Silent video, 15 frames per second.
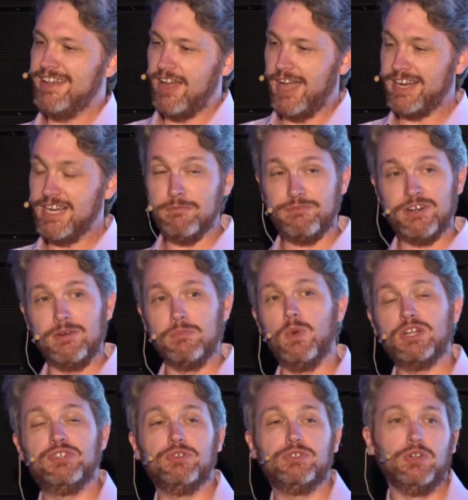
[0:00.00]
I come from
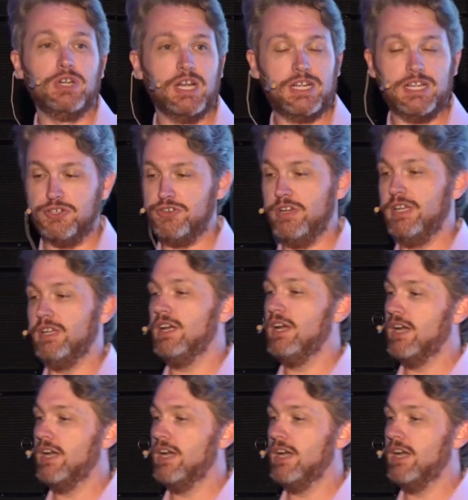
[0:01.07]
Wadjuk Noongar country, uh,